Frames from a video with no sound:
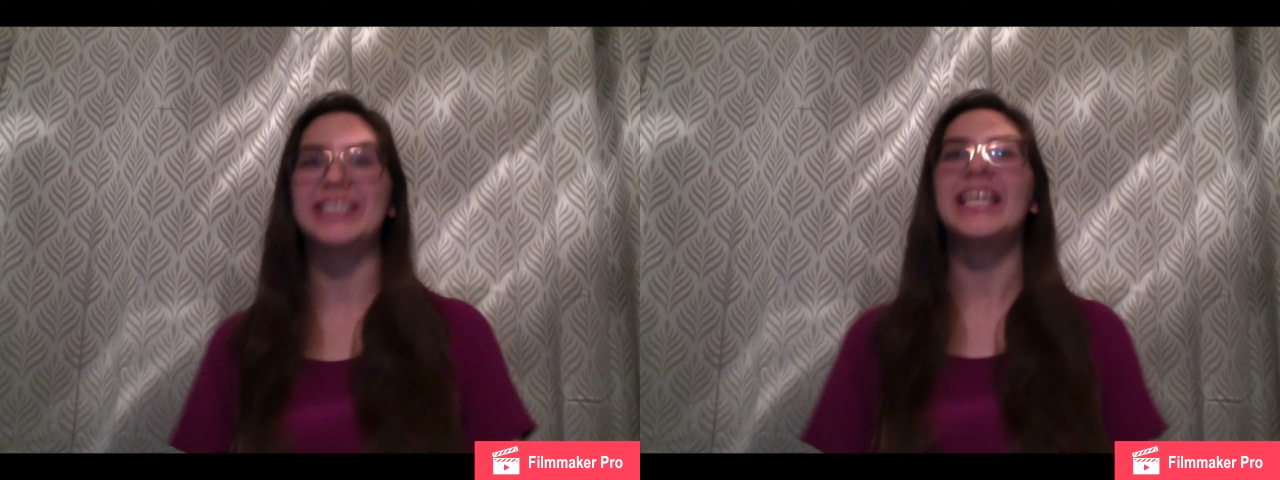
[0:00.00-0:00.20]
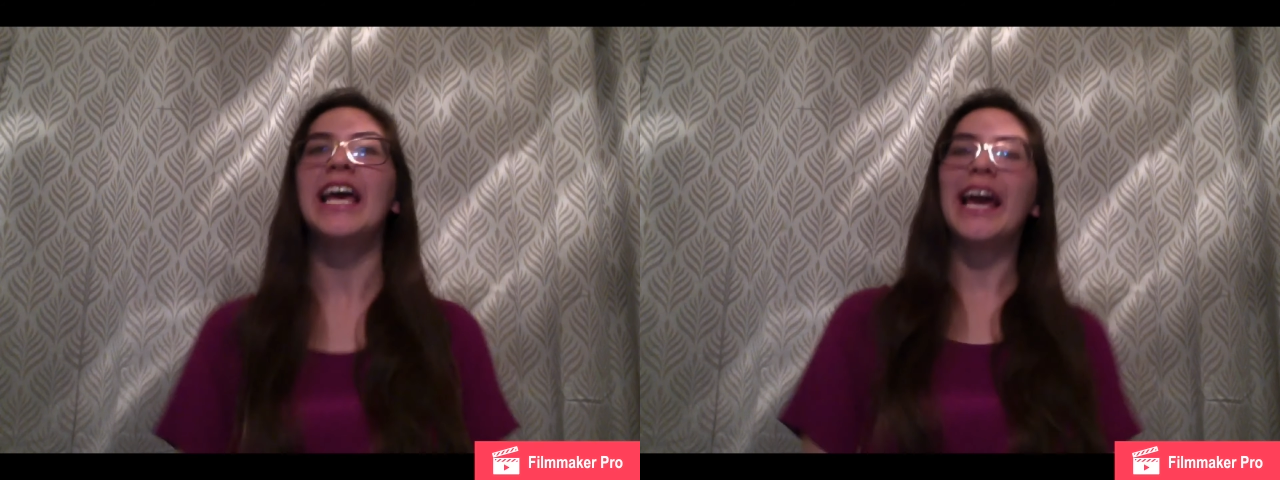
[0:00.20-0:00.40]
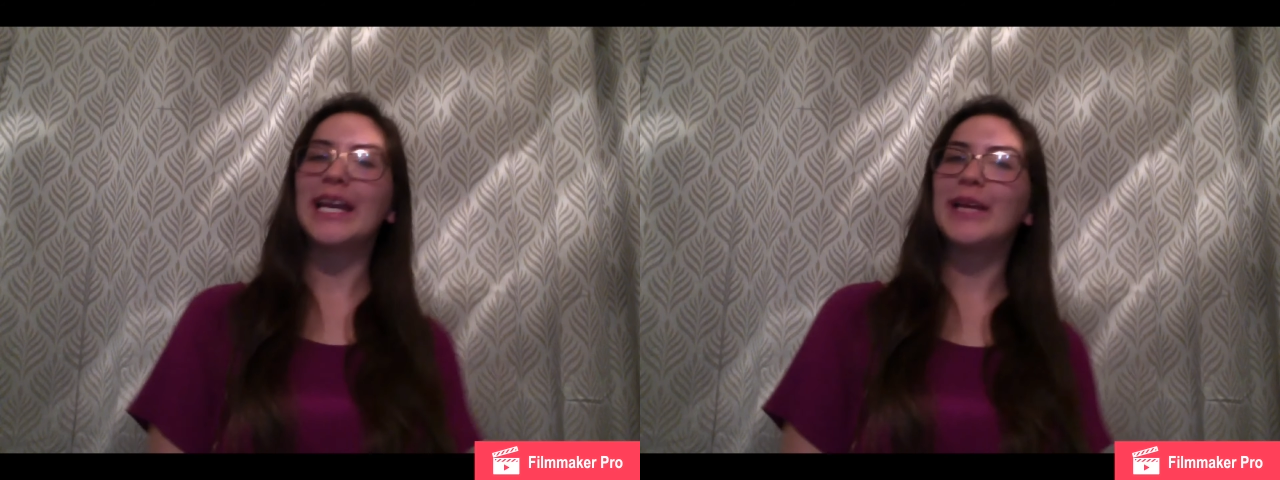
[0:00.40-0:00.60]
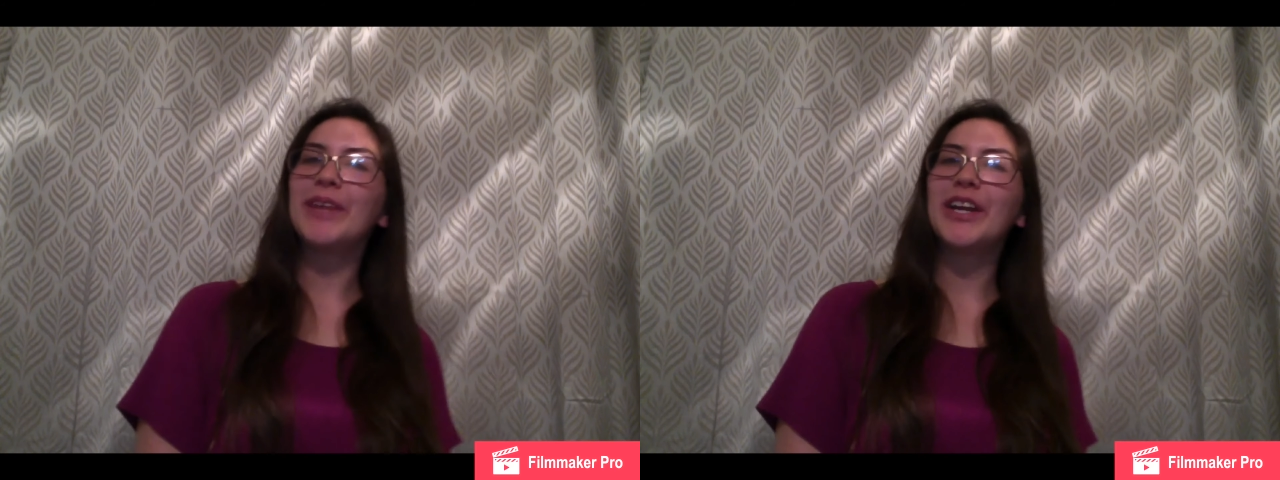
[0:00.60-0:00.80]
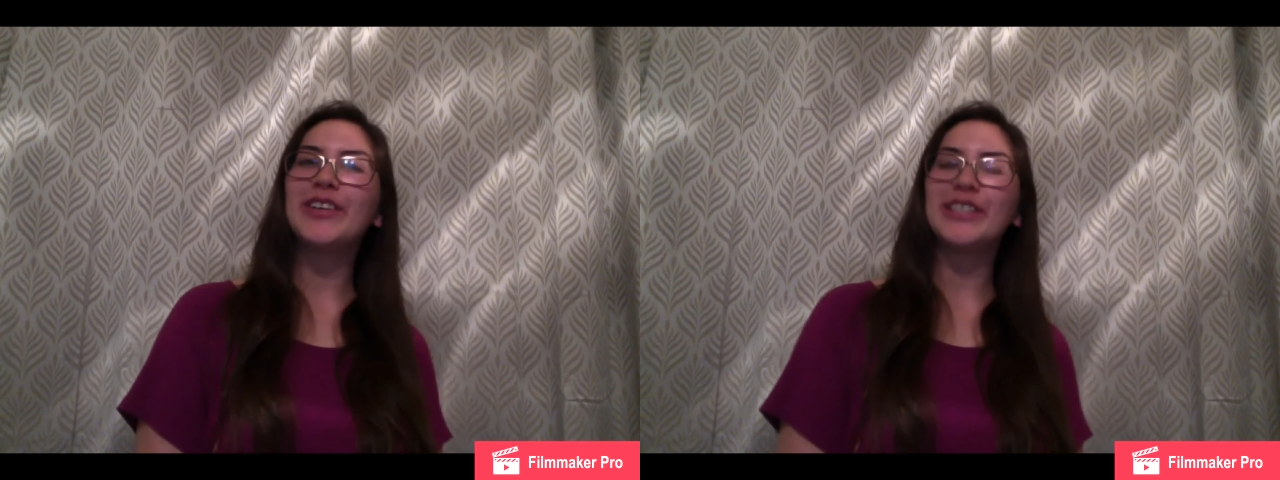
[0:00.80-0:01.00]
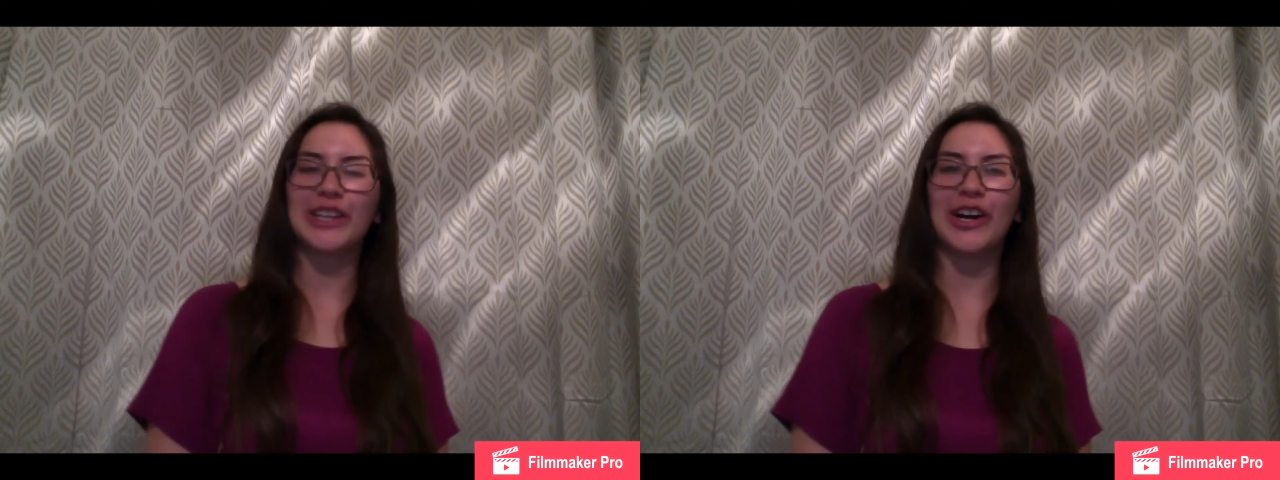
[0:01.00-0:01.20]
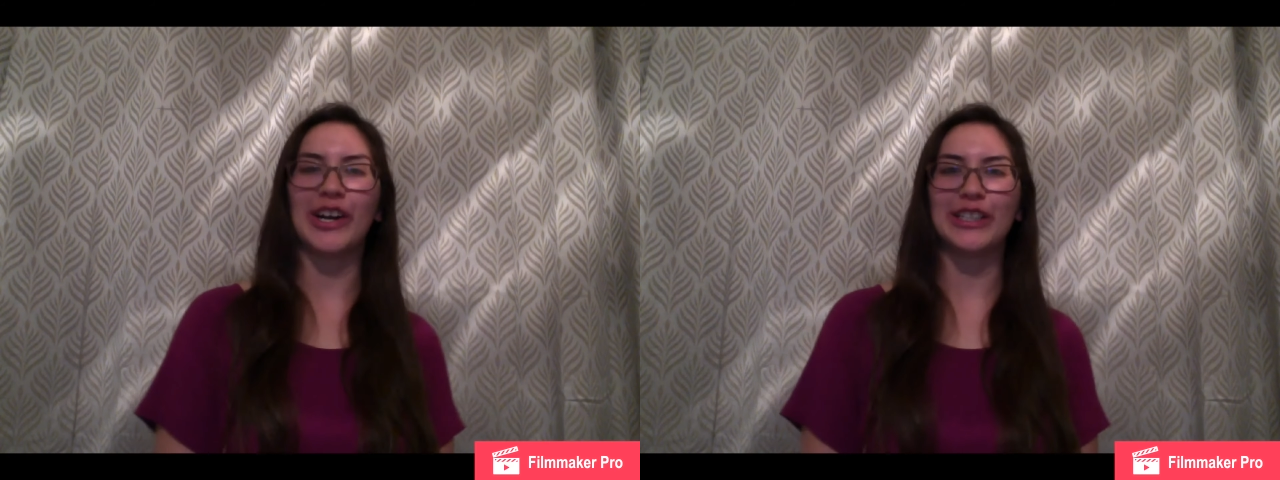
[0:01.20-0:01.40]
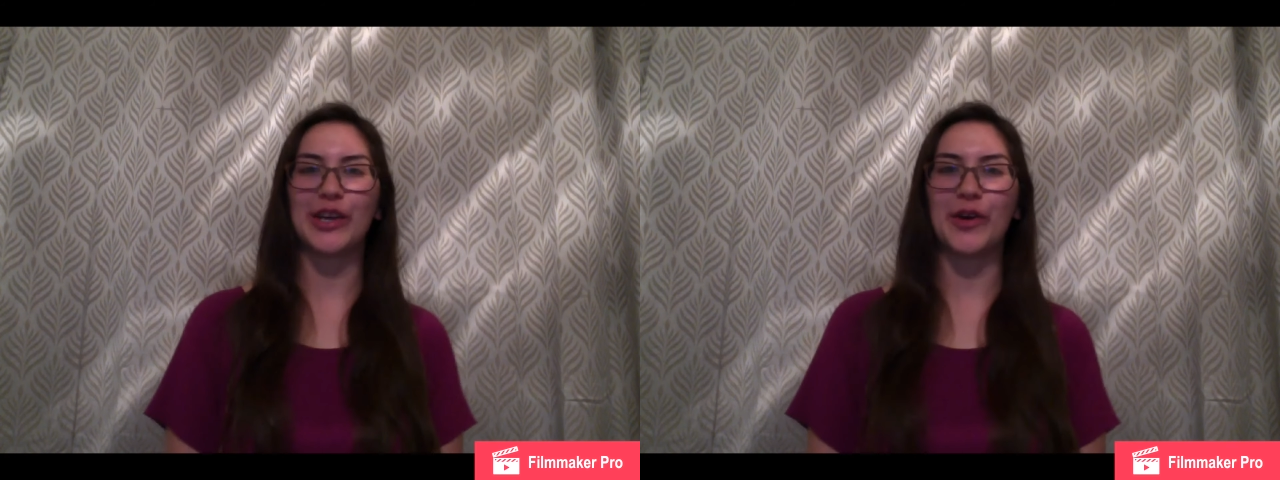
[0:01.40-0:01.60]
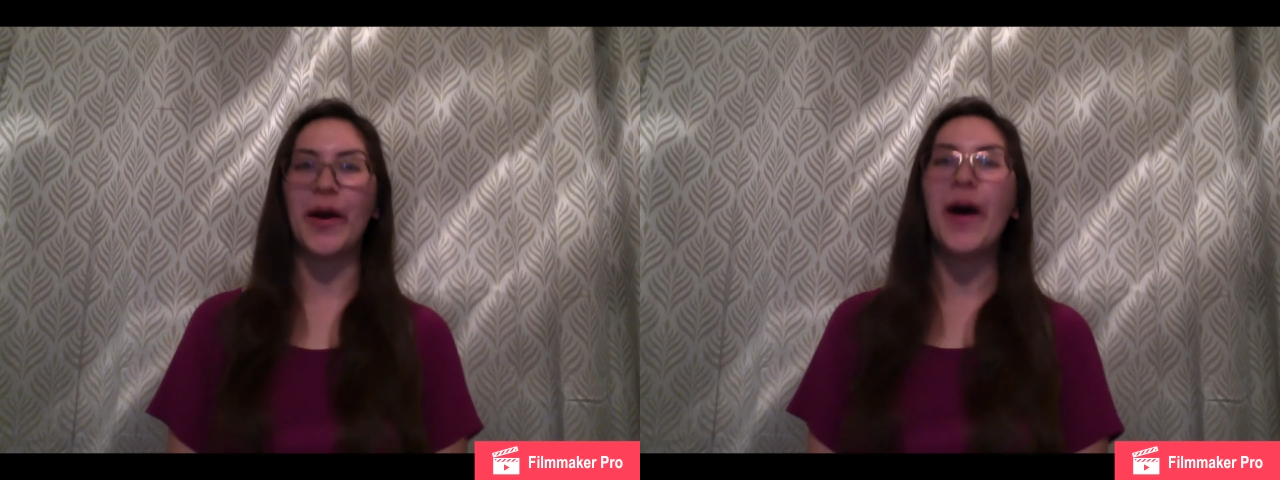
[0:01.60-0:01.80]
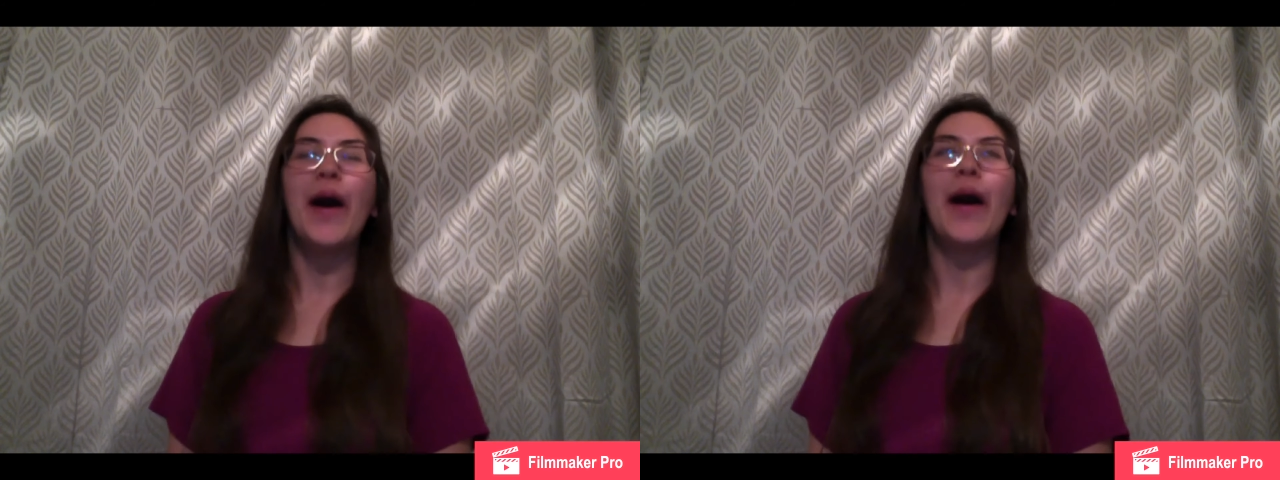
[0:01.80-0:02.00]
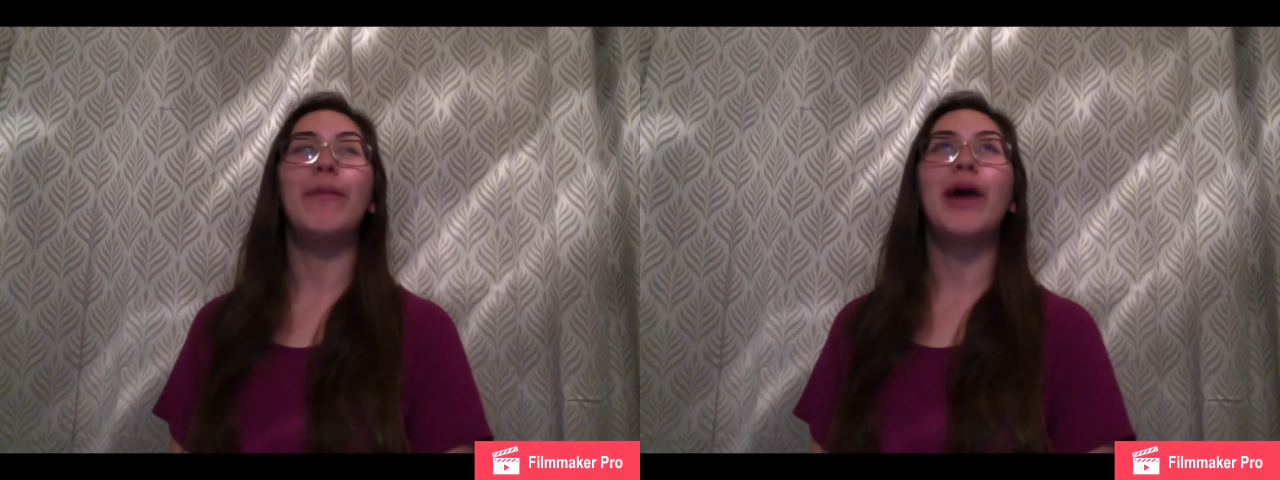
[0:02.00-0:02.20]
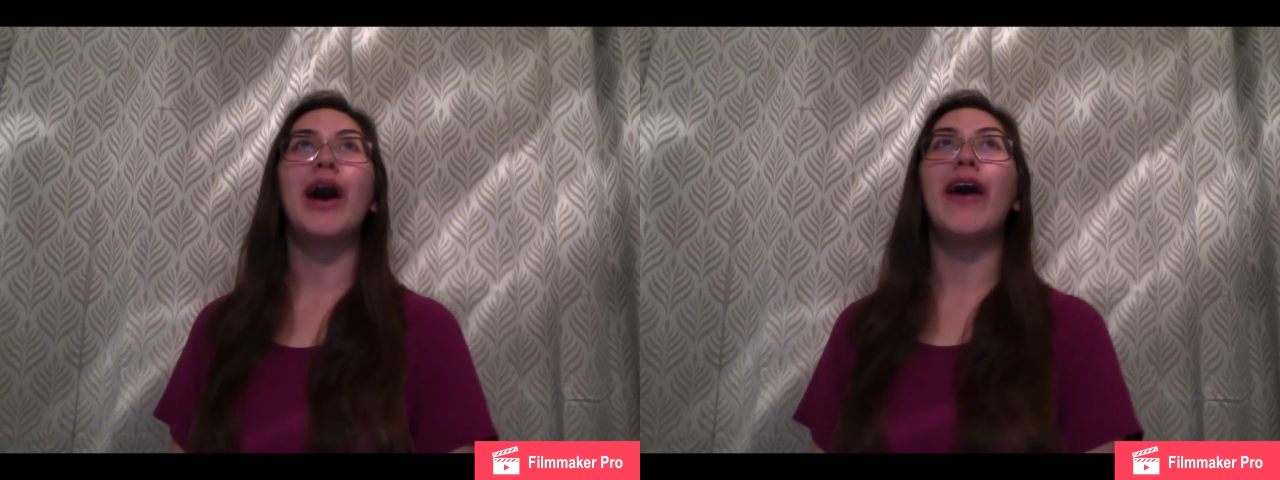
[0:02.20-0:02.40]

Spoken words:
and I'm here to talk to you about